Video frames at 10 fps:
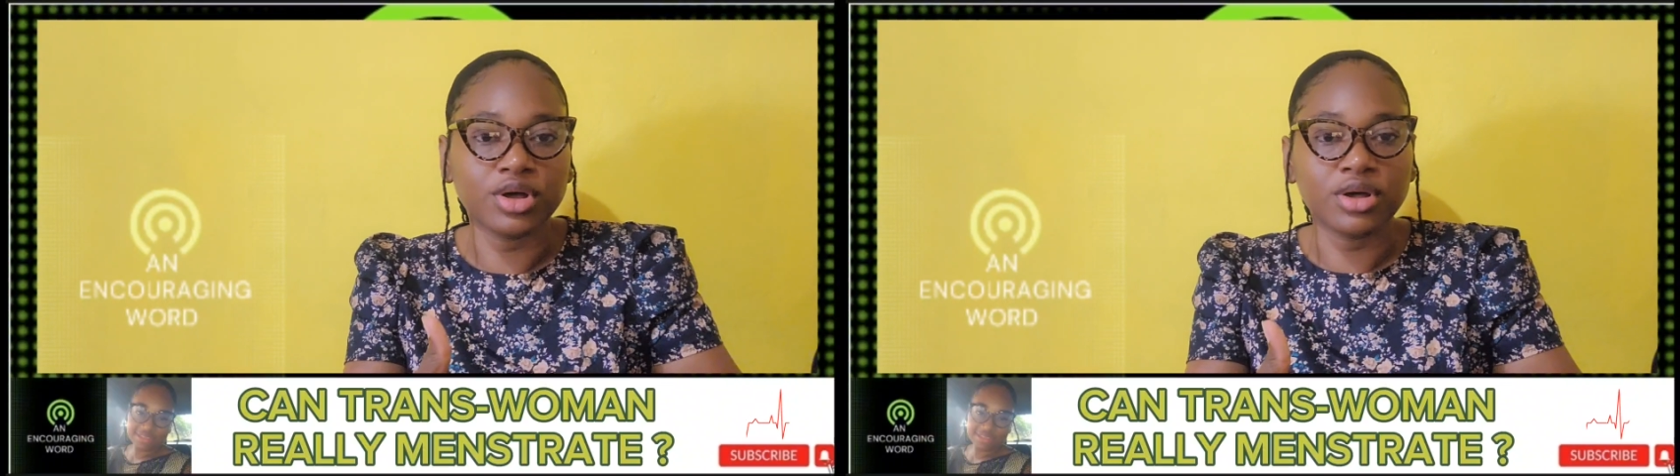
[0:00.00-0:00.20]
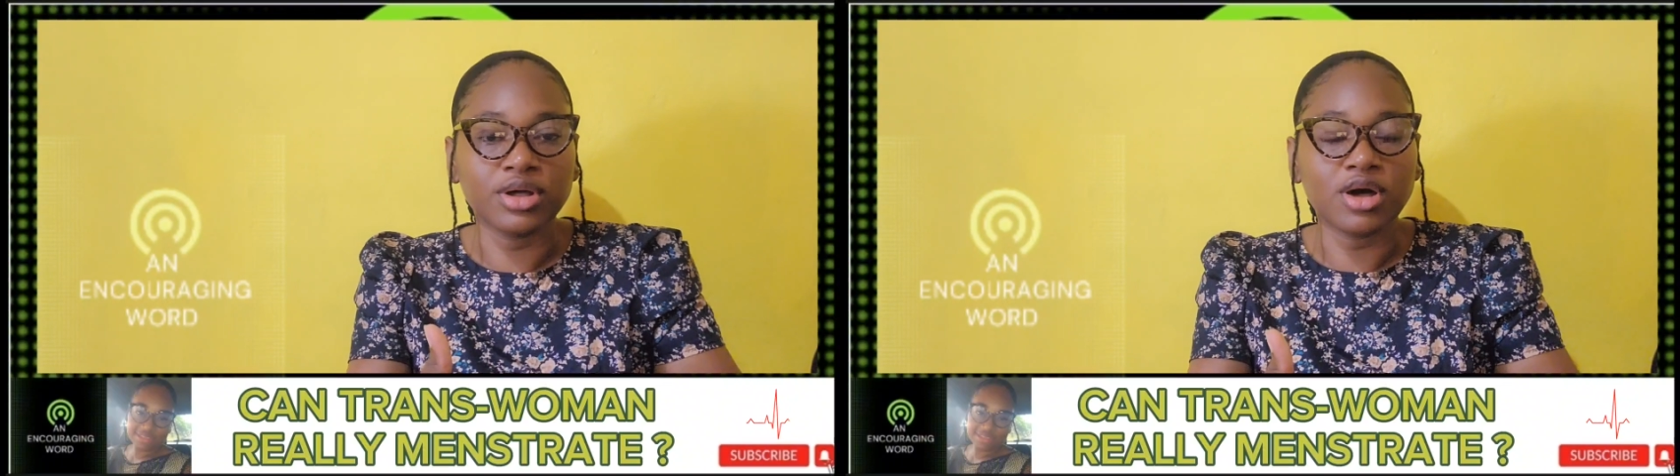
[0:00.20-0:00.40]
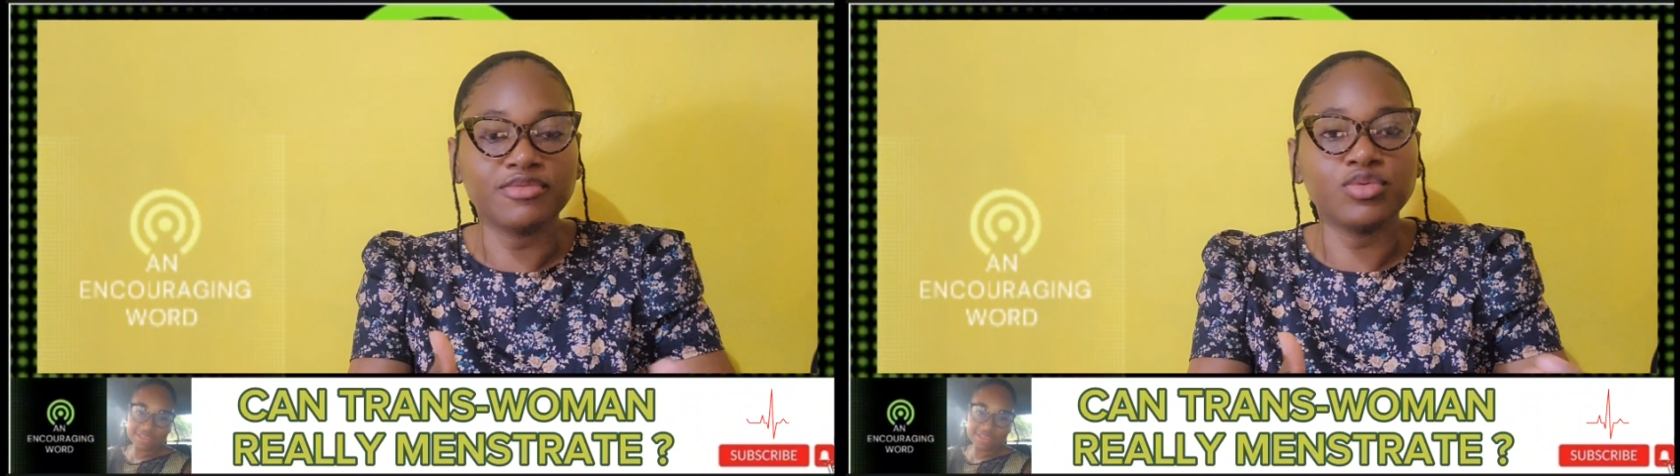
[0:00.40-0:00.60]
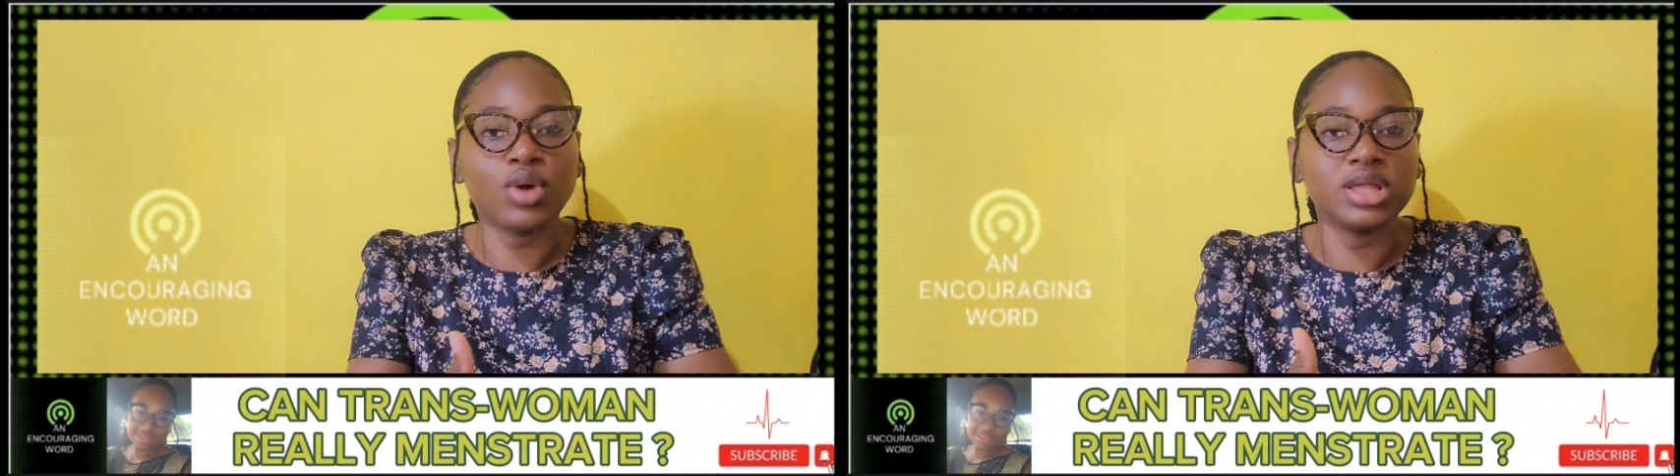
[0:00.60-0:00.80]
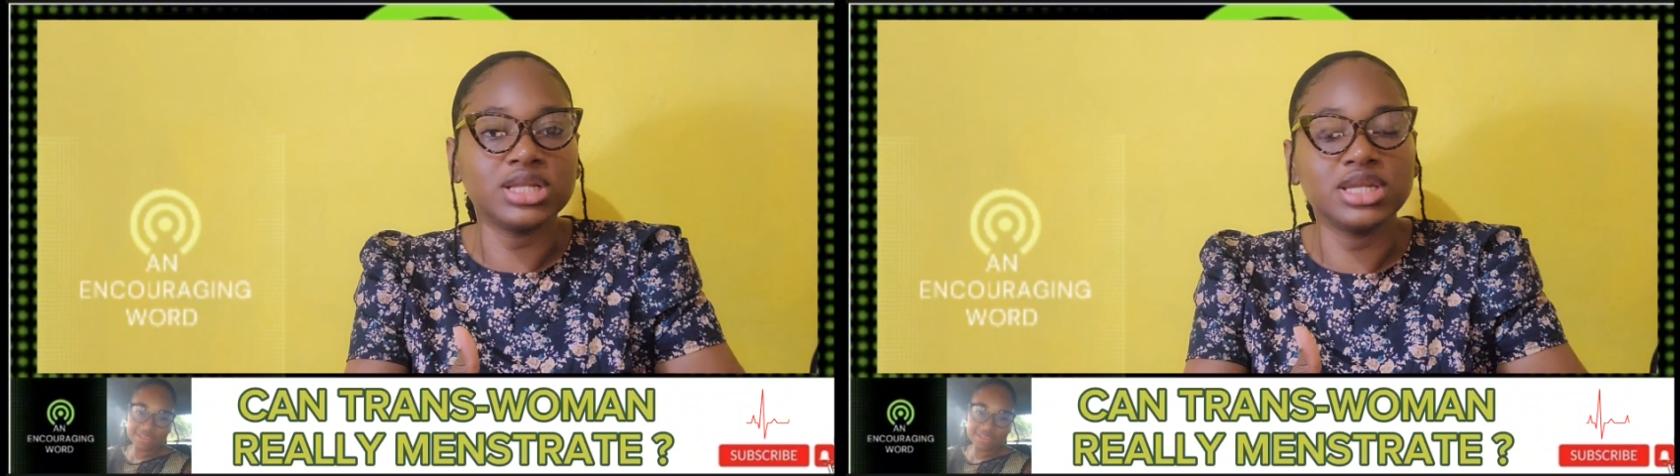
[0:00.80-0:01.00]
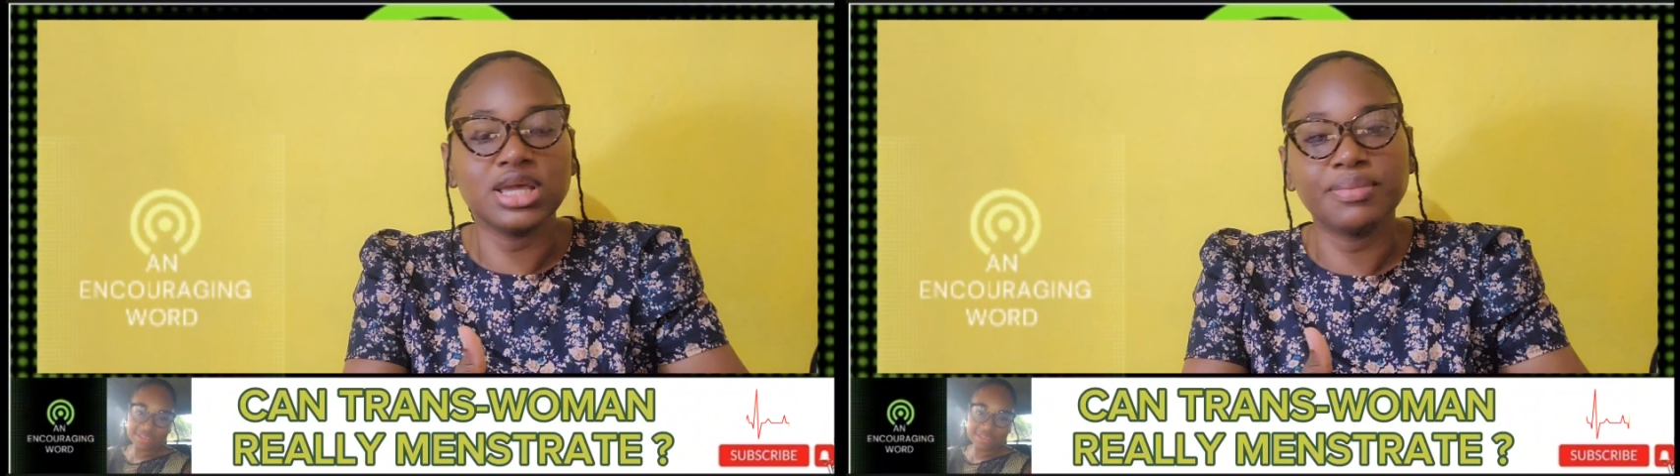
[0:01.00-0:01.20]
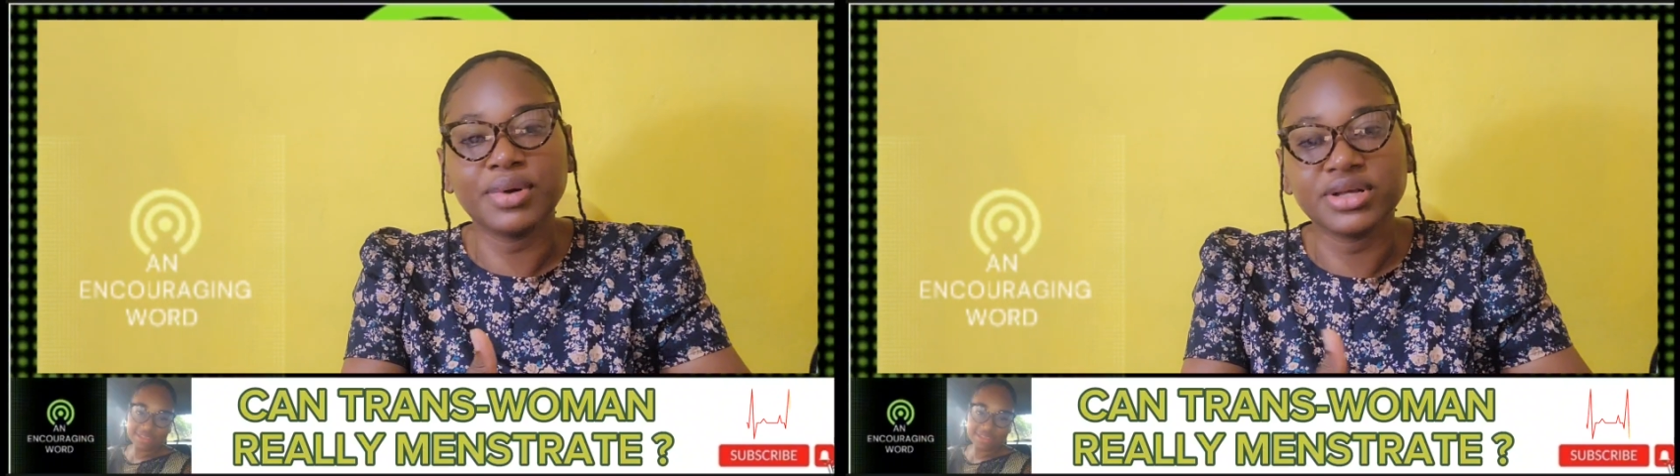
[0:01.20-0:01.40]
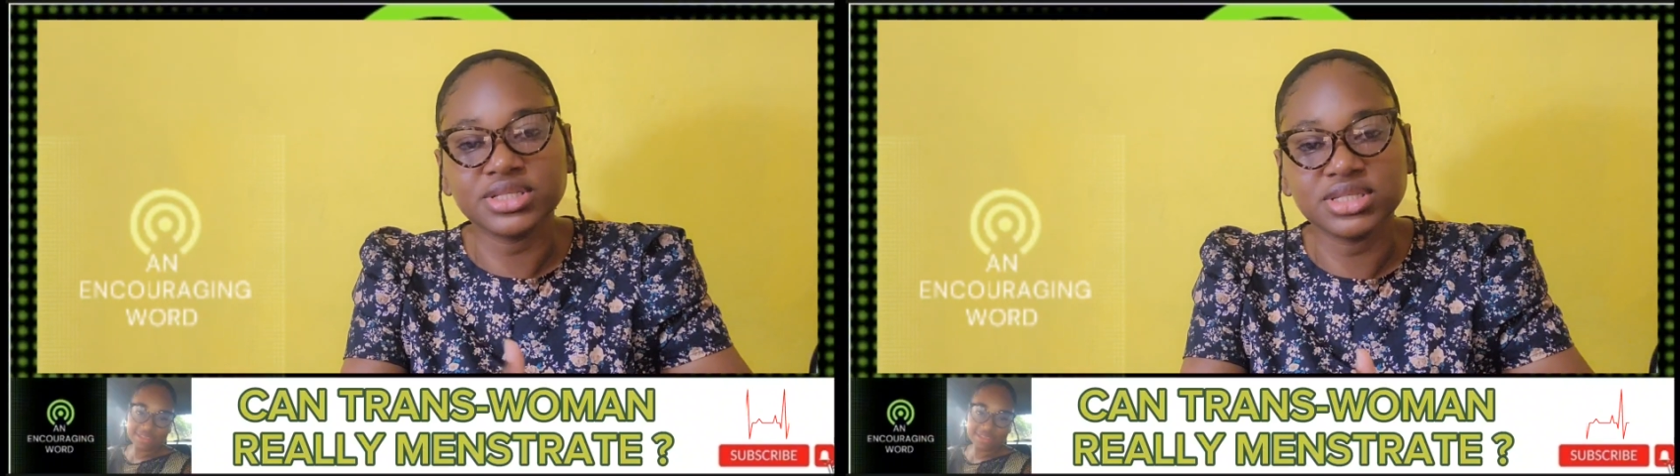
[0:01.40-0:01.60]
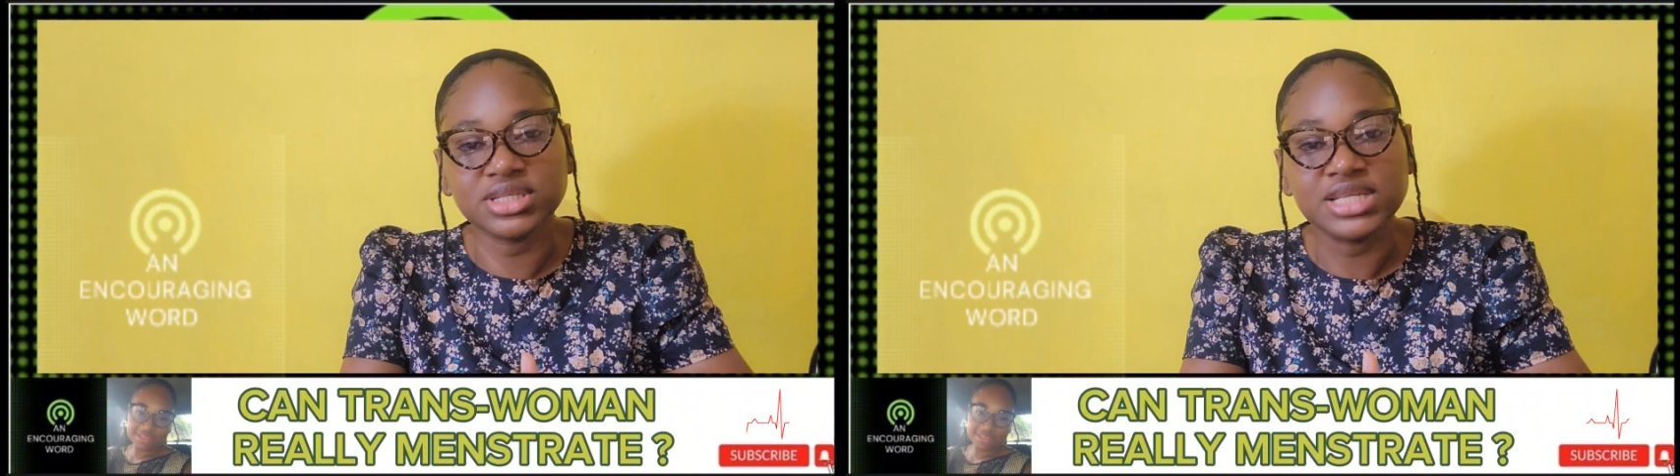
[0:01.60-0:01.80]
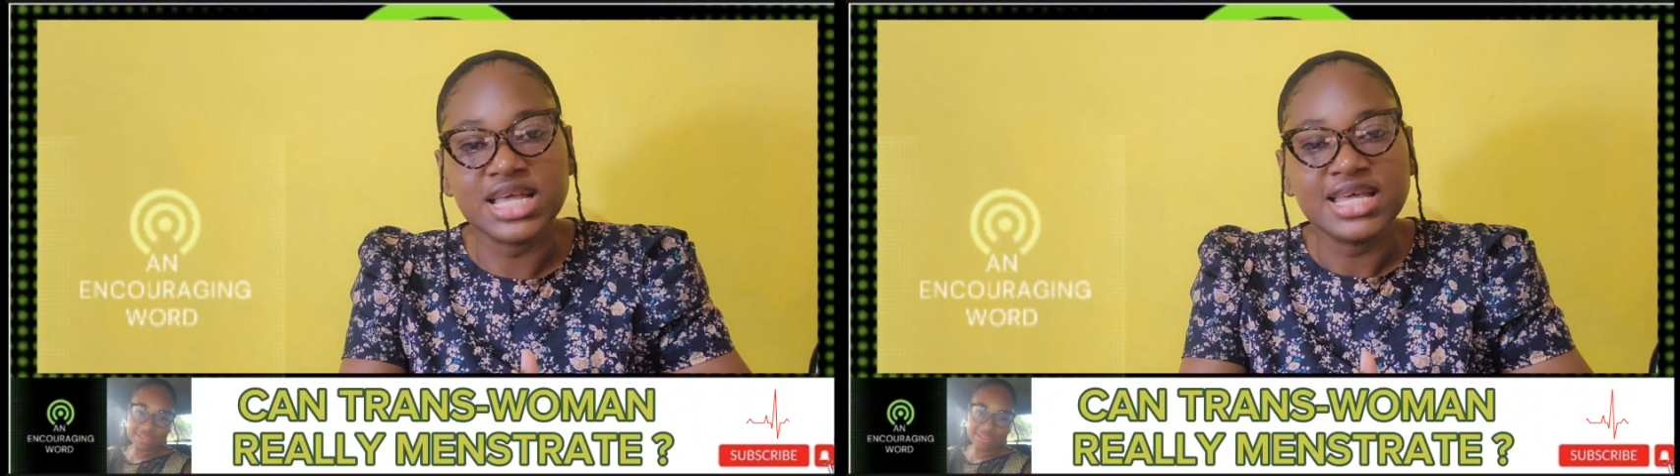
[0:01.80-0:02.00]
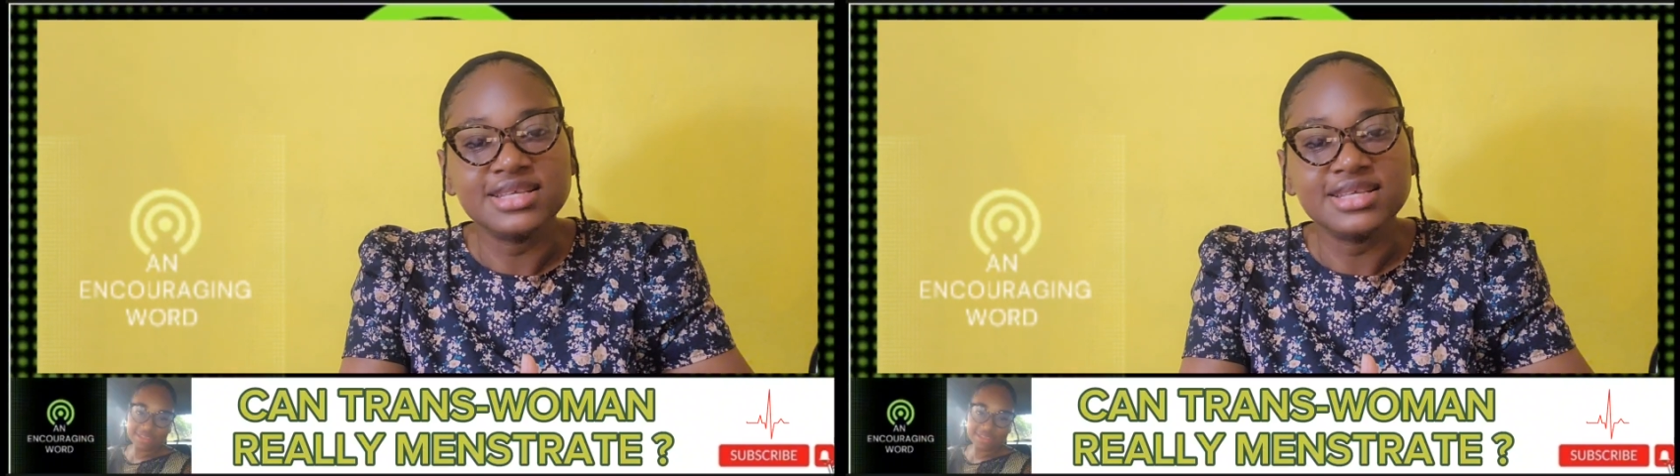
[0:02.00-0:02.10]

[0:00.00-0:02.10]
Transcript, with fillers: uh, of what the apostle